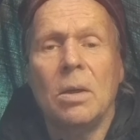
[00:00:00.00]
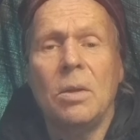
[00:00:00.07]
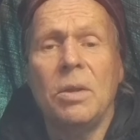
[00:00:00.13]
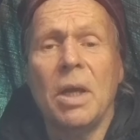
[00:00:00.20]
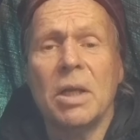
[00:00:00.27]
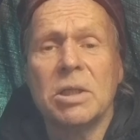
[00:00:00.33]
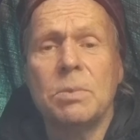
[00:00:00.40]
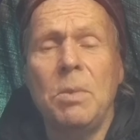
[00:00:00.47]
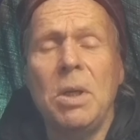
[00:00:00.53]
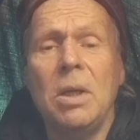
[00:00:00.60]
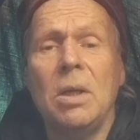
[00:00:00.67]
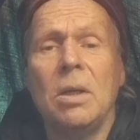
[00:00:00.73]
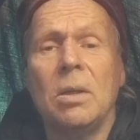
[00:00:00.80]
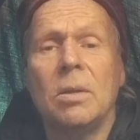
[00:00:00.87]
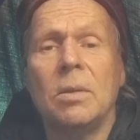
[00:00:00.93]
And that's
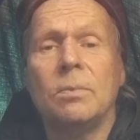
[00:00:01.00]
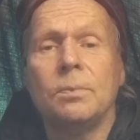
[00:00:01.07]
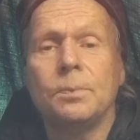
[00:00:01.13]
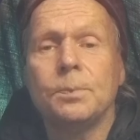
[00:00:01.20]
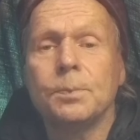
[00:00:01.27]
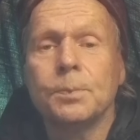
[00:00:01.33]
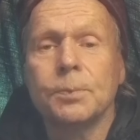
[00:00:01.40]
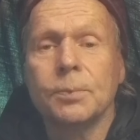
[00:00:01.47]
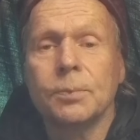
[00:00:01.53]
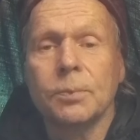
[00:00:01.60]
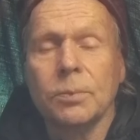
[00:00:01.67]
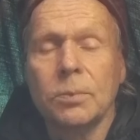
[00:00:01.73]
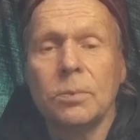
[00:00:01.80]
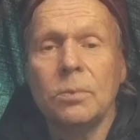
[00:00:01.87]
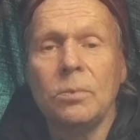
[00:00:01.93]
mean
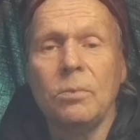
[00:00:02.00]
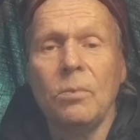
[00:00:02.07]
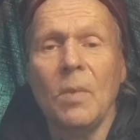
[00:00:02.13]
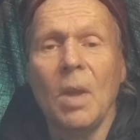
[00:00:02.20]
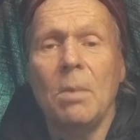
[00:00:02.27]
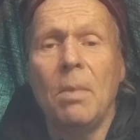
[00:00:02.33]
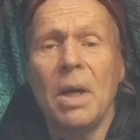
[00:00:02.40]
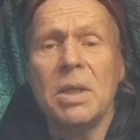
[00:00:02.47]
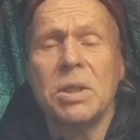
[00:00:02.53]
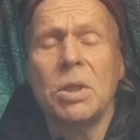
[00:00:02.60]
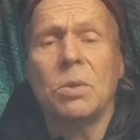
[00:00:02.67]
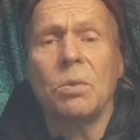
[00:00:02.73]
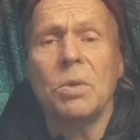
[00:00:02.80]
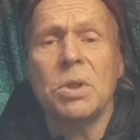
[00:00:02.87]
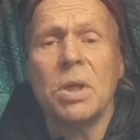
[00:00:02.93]
my
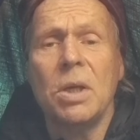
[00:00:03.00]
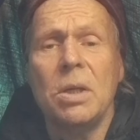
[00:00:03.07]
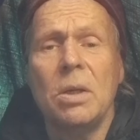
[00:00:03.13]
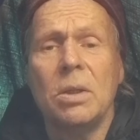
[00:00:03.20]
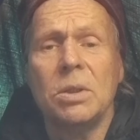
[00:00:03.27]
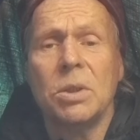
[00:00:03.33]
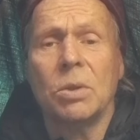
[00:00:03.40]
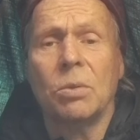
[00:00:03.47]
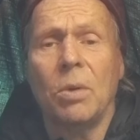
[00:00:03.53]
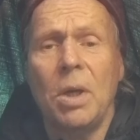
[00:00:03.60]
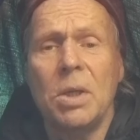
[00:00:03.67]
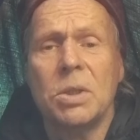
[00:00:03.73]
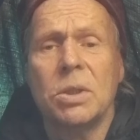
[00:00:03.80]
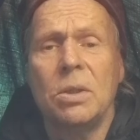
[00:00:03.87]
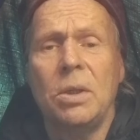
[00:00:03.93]

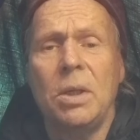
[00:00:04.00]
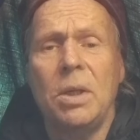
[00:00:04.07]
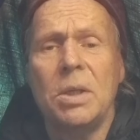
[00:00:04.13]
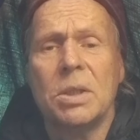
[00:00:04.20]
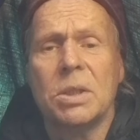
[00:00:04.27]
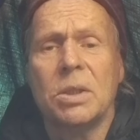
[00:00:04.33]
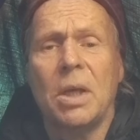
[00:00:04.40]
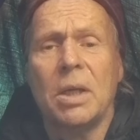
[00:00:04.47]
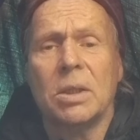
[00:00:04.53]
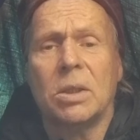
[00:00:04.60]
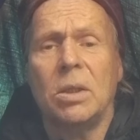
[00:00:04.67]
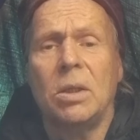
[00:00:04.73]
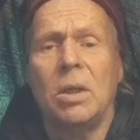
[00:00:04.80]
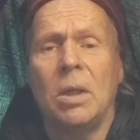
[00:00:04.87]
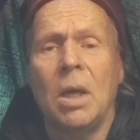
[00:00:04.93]
situation is that
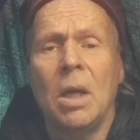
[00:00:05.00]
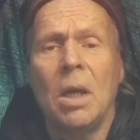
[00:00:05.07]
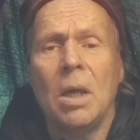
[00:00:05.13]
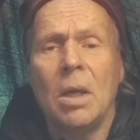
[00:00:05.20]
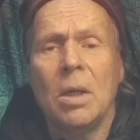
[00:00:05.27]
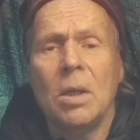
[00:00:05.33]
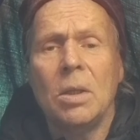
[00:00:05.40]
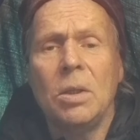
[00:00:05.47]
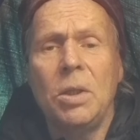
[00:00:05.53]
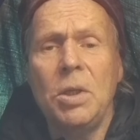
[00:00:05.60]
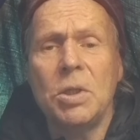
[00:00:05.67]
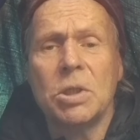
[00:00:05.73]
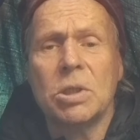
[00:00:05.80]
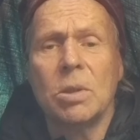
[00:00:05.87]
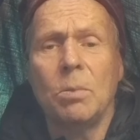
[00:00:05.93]

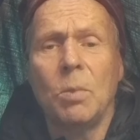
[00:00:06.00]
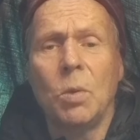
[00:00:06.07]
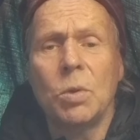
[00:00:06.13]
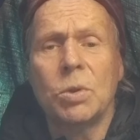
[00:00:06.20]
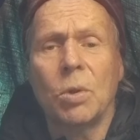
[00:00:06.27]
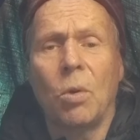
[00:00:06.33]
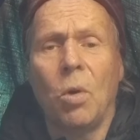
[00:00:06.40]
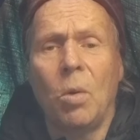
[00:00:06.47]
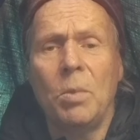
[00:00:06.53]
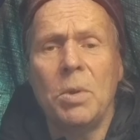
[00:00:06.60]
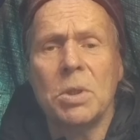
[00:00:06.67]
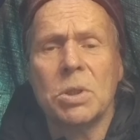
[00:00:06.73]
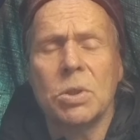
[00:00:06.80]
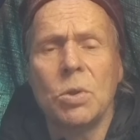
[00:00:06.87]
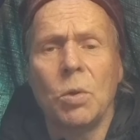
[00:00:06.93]
this motorhome
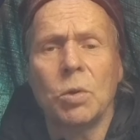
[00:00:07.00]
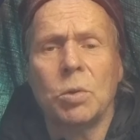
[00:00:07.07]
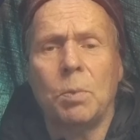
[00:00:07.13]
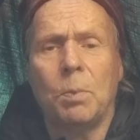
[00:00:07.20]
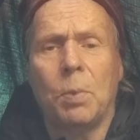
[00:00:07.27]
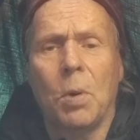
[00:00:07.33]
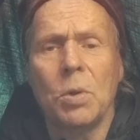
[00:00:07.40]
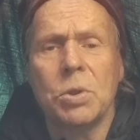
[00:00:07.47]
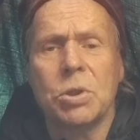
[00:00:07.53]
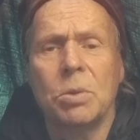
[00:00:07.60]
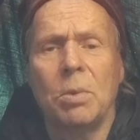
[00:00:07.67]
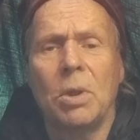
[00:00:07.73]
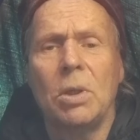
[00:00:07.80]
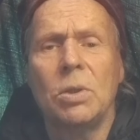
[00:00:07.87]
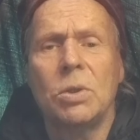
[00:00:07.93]
is not
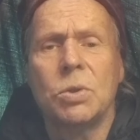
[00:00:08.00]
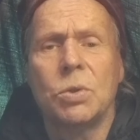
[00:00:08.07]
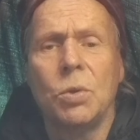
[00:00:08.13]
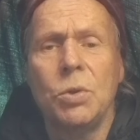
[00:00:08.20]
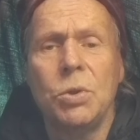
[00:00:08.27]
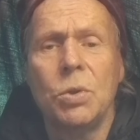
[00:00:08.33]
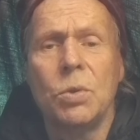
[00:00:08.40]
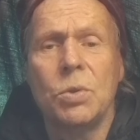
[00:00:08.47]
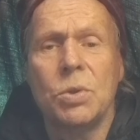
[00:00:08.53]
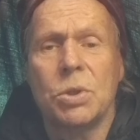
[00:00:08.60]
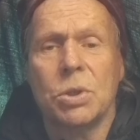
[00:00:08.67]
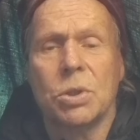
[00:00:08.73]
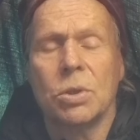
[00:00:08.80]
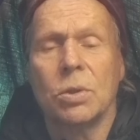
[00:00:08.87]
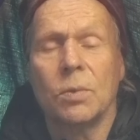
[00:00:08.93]
possible to
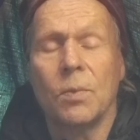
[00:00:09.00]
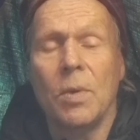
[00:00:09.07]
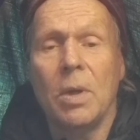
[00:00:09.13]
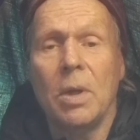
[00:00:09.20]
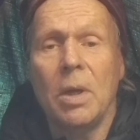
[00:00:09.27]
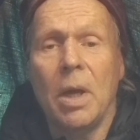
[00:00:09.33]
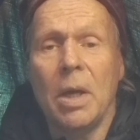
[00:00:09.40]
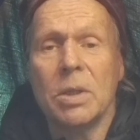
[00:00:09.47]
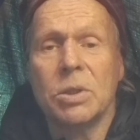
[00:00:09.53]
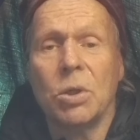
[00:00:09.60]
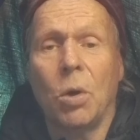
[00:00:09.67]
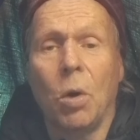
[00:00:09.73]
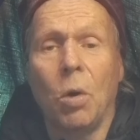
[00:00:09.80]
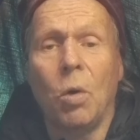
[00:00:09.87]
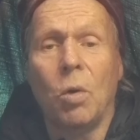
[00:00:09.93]
use as
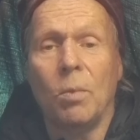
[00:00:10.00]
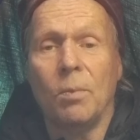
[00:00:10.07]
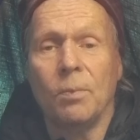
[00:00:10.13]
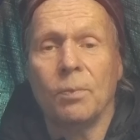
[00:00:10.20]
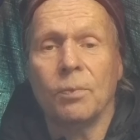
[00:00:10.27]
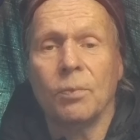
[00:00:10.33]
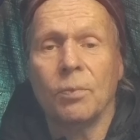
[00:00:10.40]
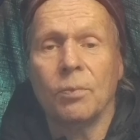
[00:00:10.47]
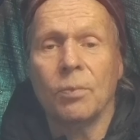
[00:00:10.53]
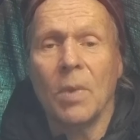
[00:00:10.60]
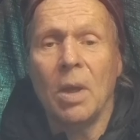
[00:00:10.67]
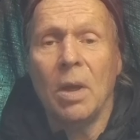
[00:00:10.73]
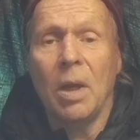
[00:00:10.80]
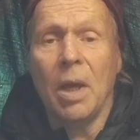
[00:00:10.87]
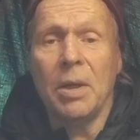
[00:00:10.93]
a home.
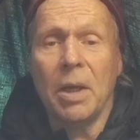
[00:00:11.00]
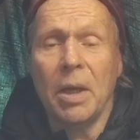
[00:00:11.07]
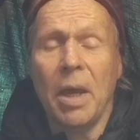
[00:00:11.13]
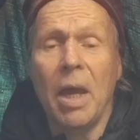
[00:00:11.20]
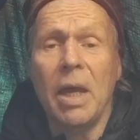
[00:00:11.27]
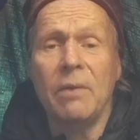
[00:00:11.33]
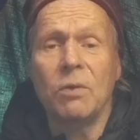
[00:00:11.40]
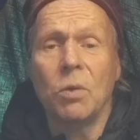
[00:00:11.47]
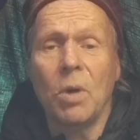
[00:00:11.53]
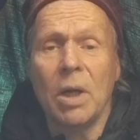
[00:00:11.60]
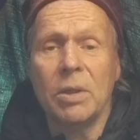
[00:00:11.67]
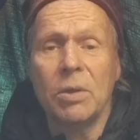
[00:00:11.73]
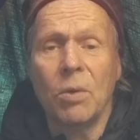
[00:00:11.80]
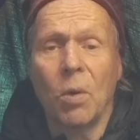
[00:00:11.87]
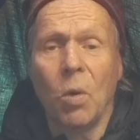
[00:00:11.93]
And I have no
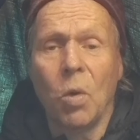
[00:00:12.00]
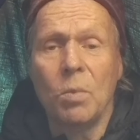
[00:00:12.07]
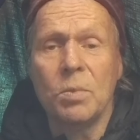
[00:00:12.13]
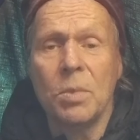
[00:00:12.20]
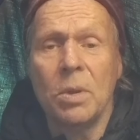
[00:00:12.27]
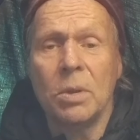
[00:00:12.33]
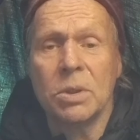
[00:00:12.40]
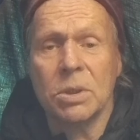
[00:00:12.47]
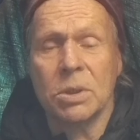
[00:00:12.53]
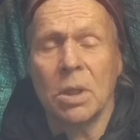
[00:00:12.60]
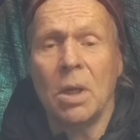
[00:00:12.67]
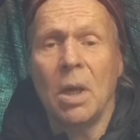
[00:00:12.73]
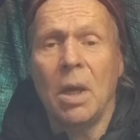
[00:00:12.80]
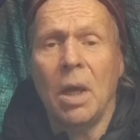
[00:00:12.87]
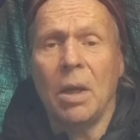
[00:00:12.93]
other homes,
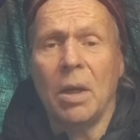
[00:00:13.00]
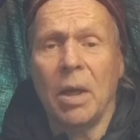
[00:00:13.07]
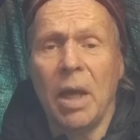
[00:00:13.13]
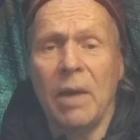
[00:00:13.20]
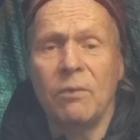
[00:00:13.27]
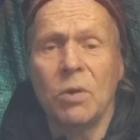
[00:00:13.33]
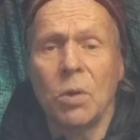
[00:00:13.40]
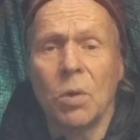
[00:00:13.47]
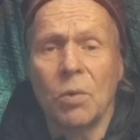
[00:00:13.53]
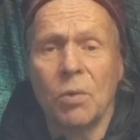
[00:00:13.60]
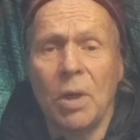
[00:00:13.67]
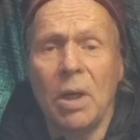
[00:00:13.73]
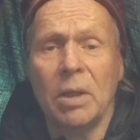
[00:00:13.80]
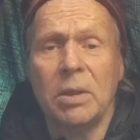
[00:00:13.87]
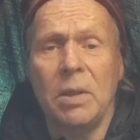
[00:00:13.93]
and I have no
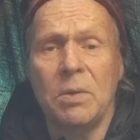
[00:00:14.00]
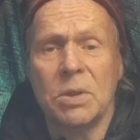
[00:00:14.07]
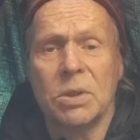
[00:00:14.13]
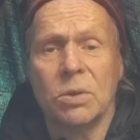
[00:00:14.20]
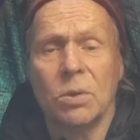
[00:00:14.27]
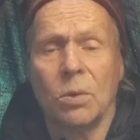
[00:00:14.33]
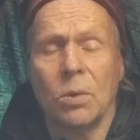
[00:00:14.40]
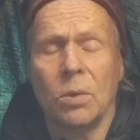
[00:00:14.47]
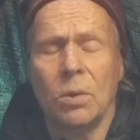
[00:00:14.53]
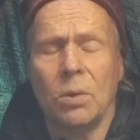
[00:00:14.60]
relatives